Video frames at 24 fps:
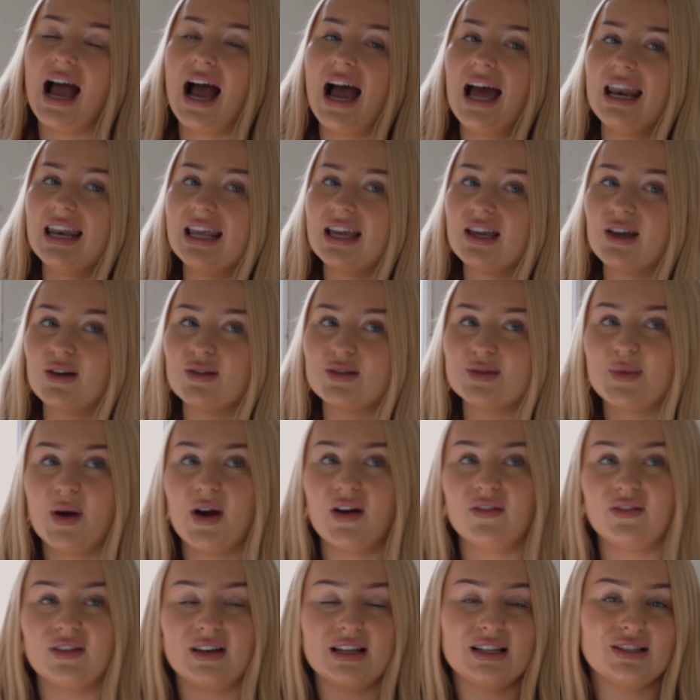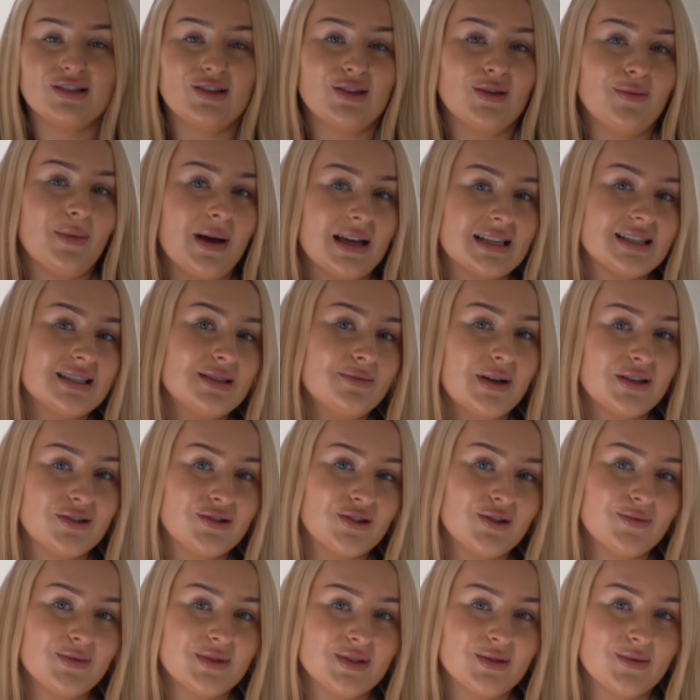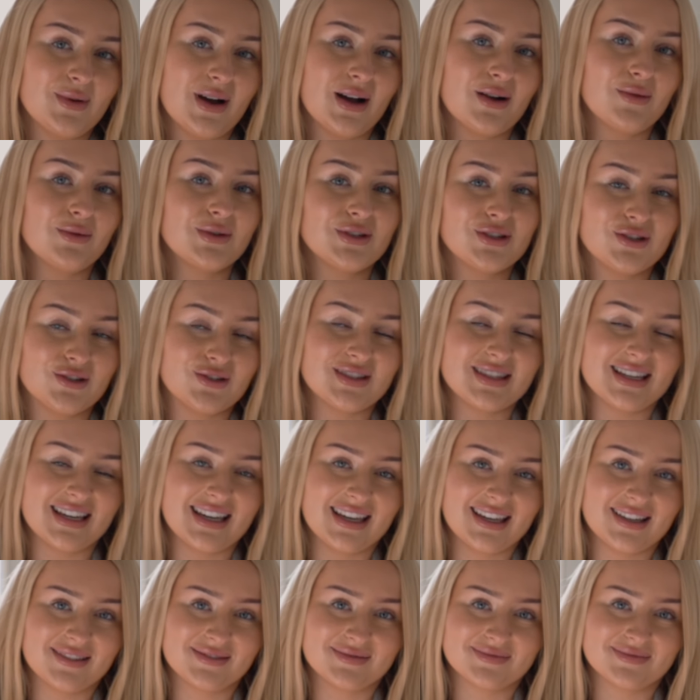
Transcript: and it goes perfectly to the master bedroom as well, which you'll see.